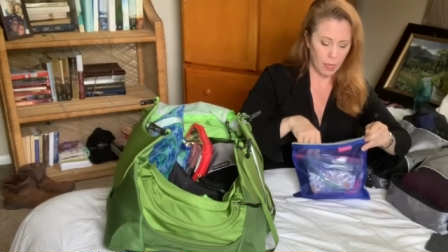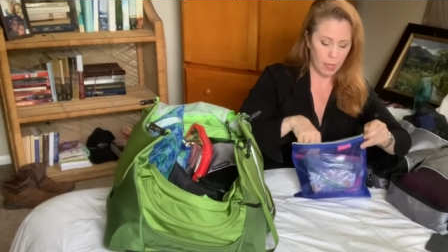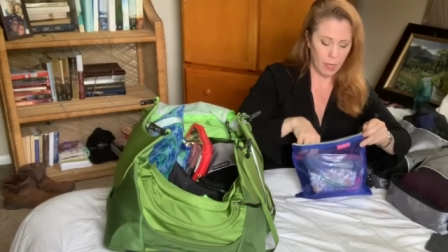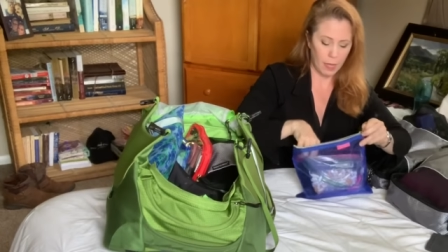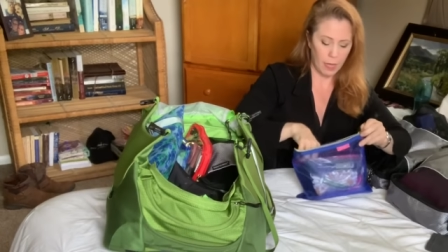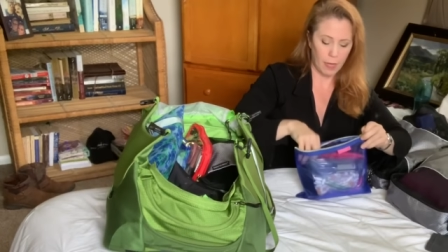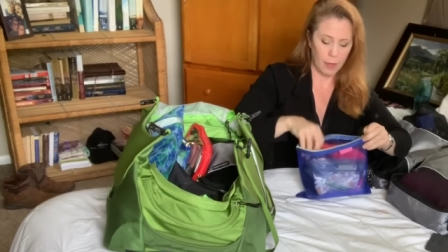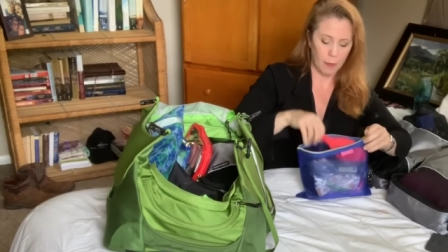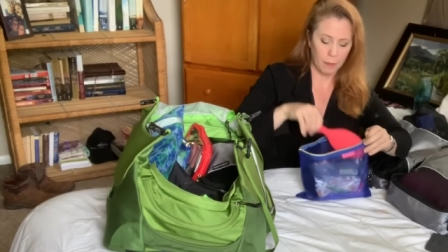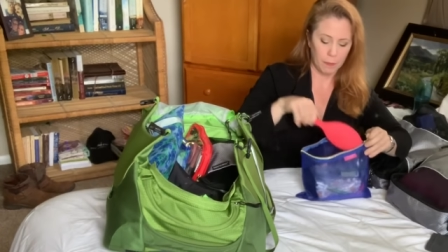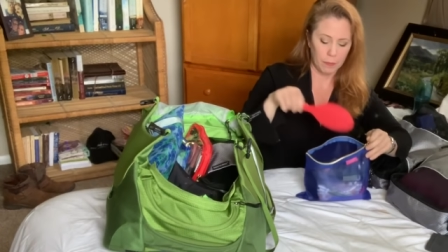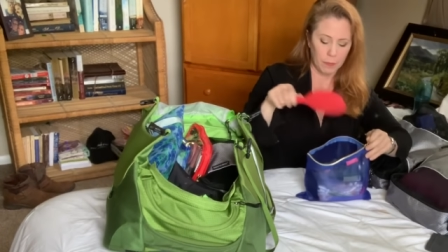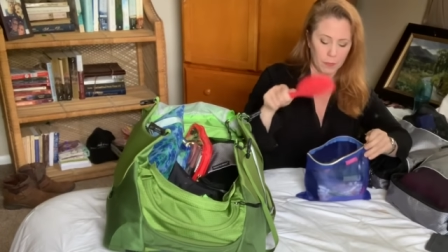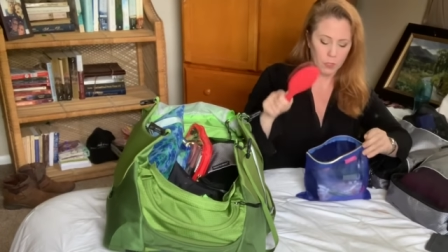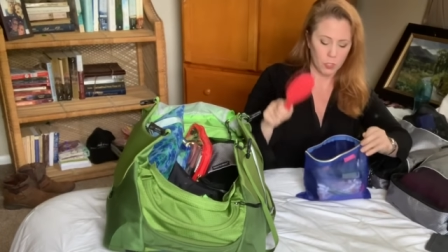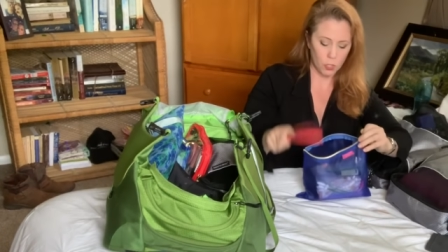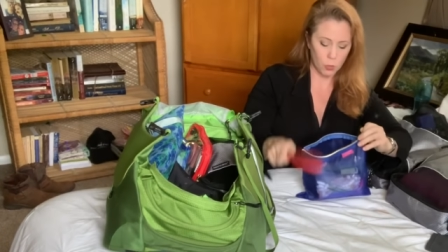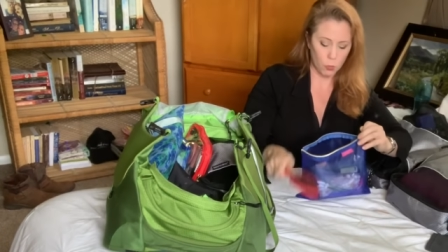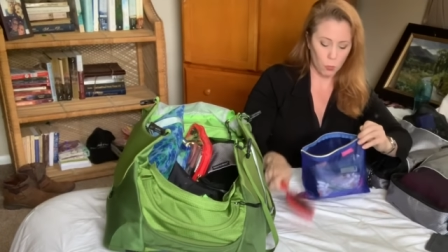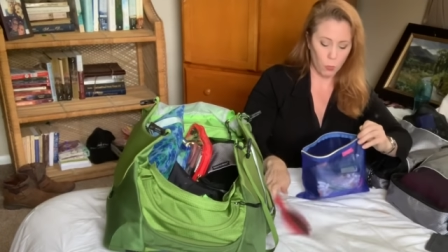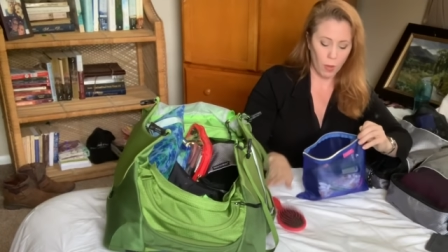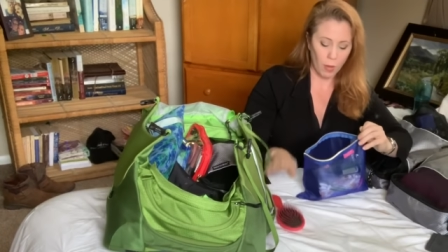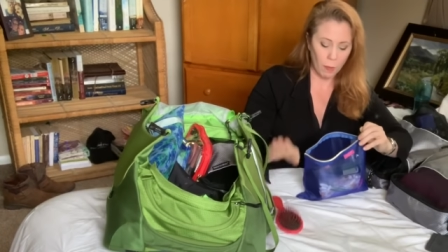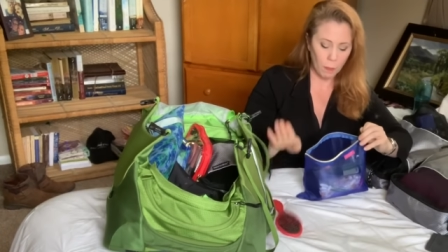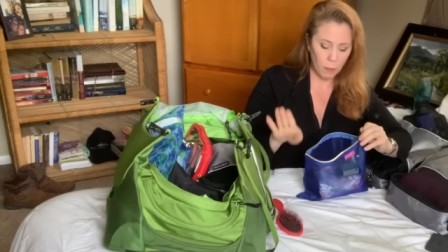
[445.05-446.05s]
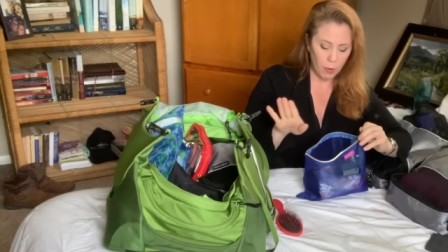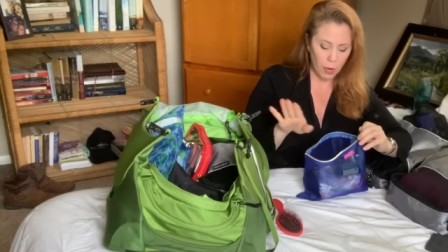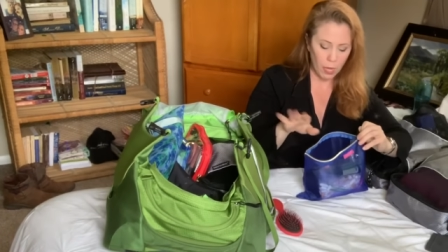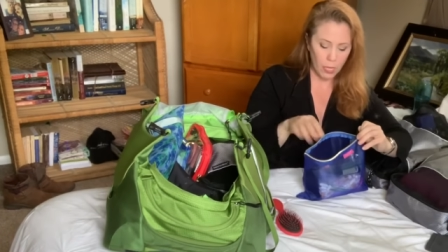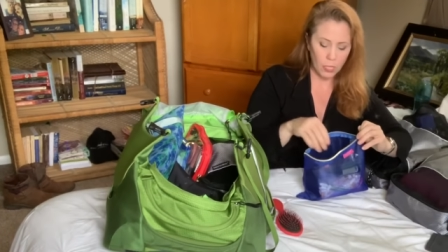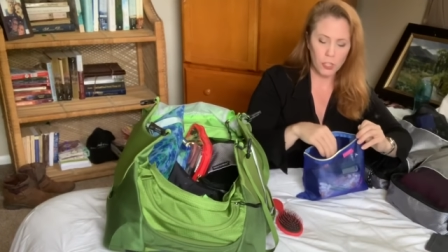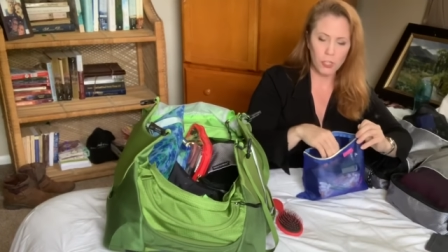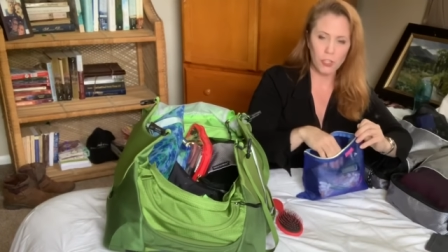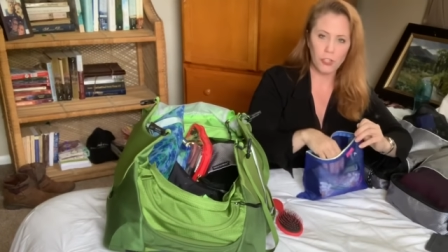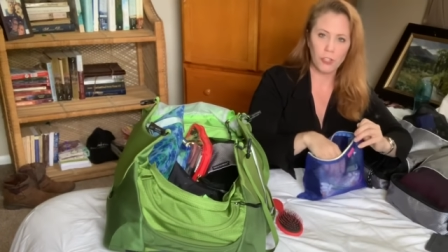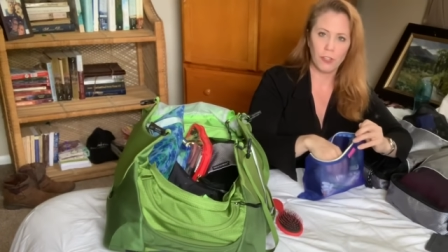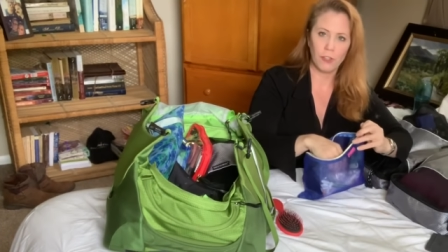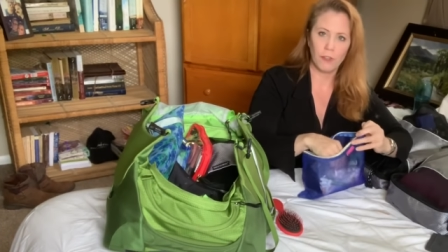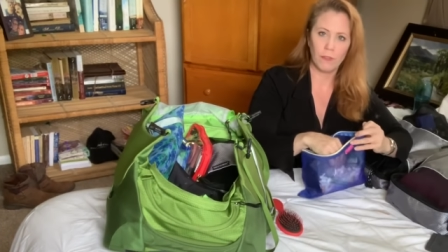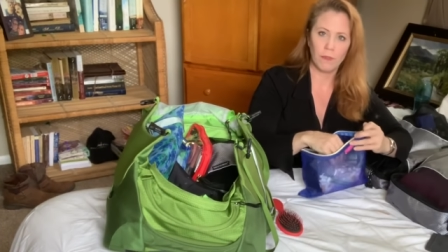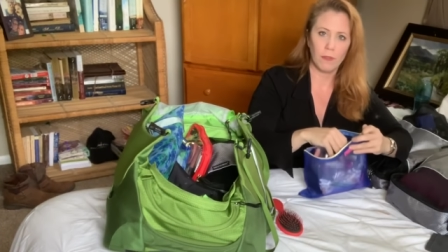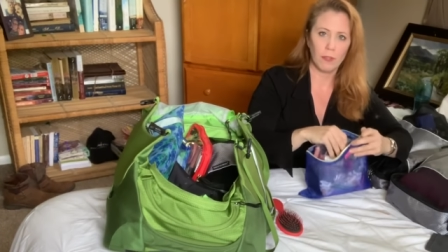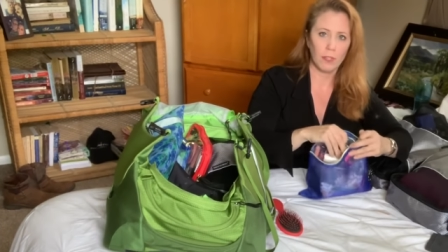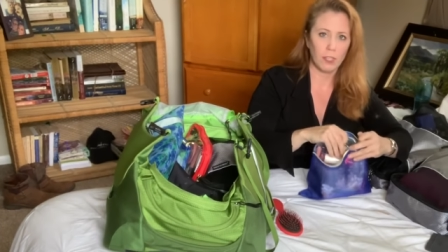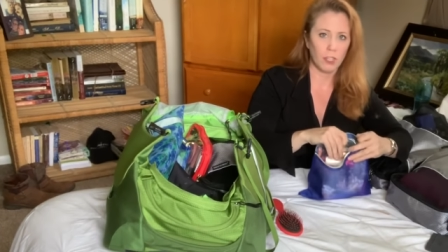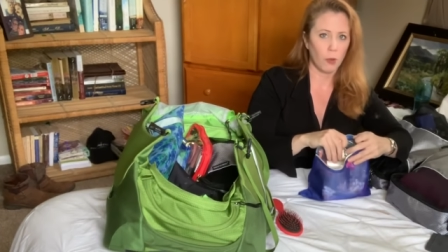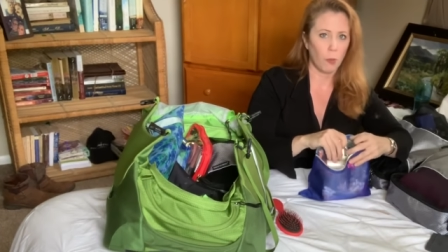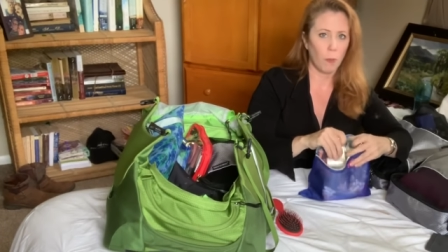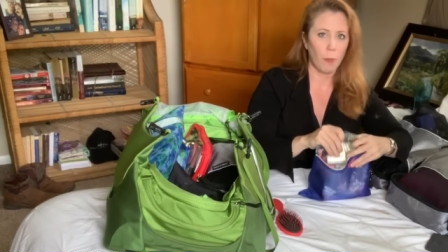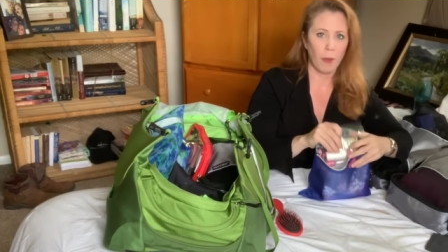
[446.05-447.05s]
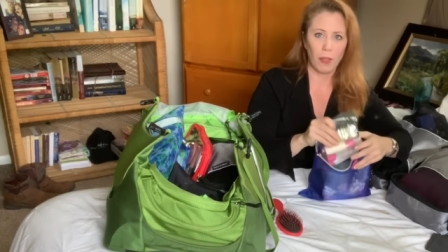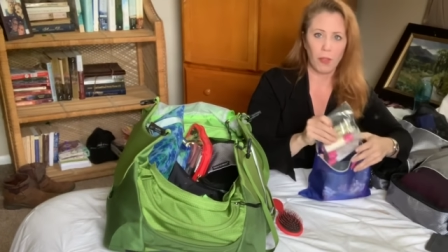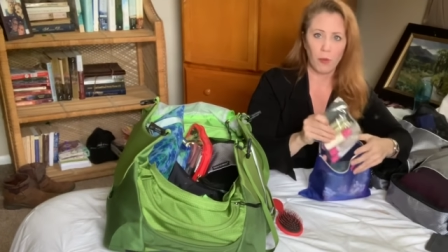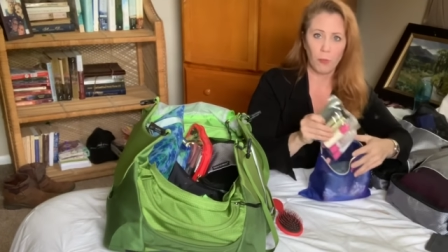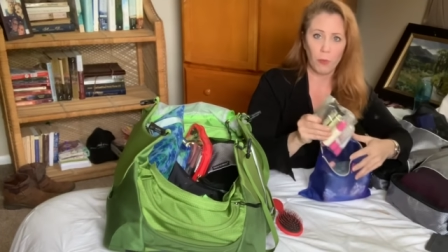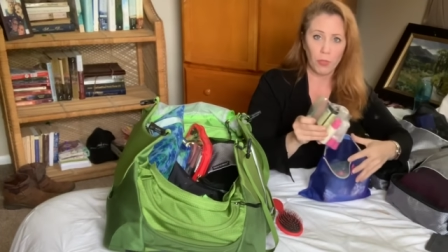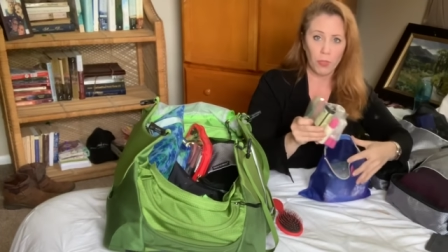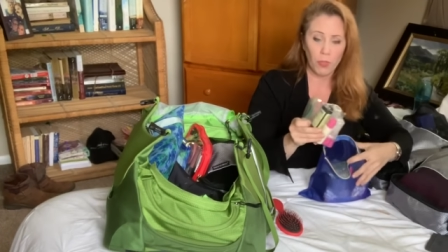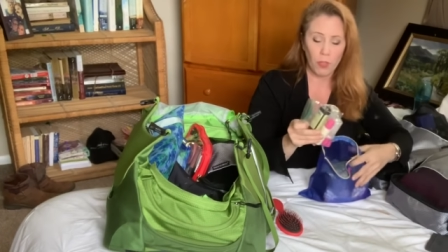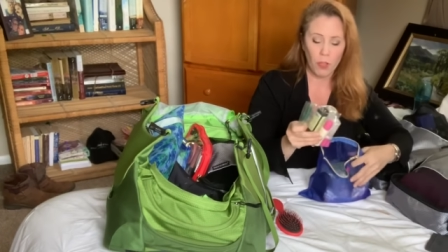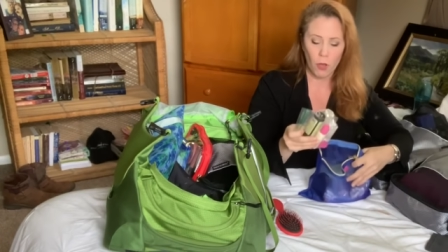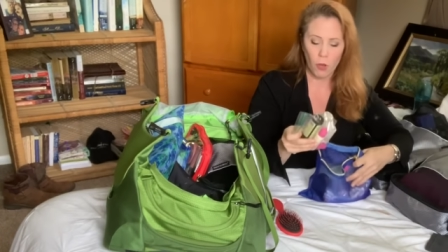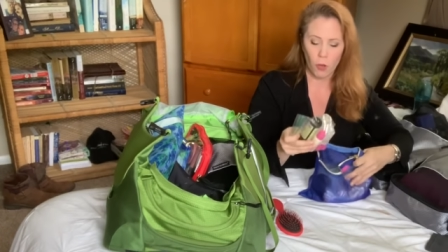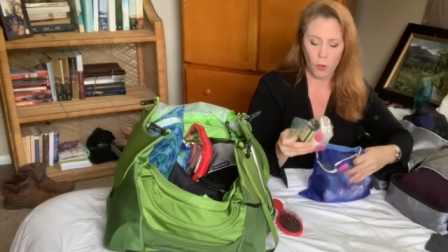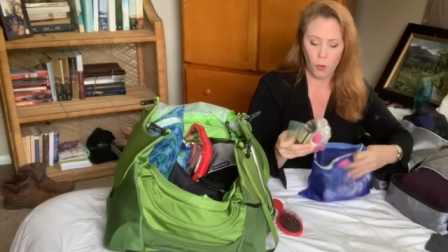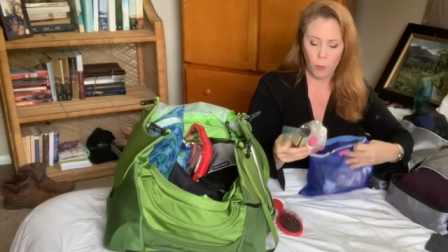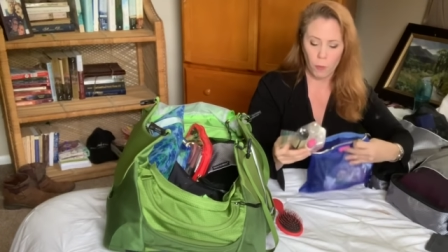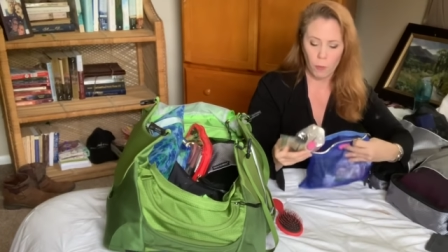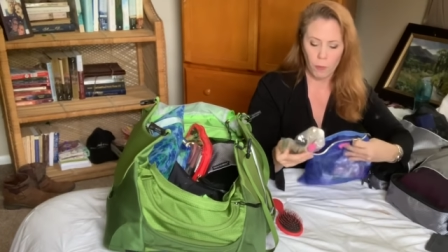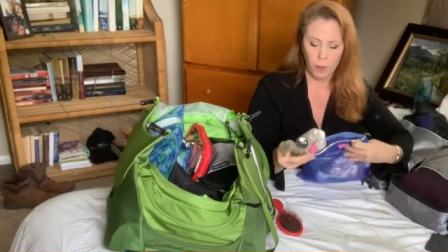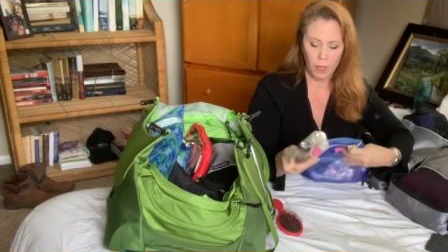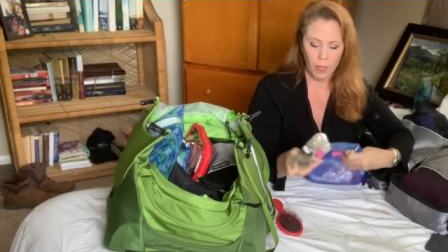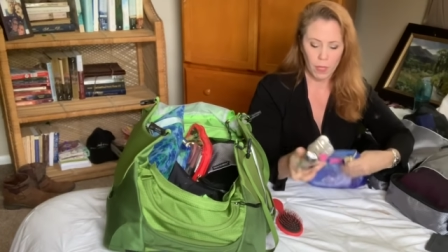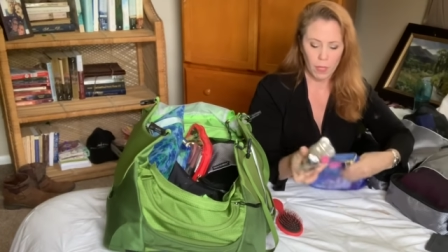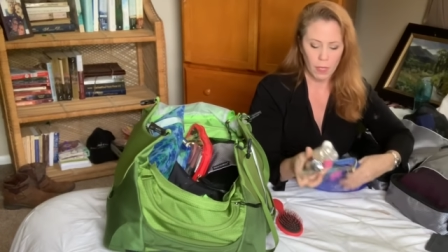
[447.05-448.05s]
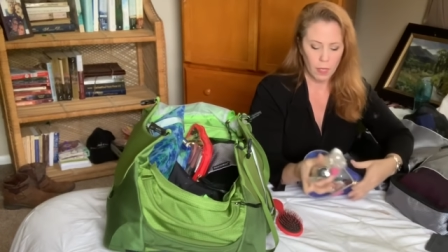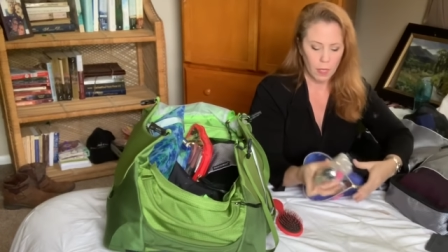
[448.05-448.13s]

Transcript: Um, just one brush, don't bother with the comb.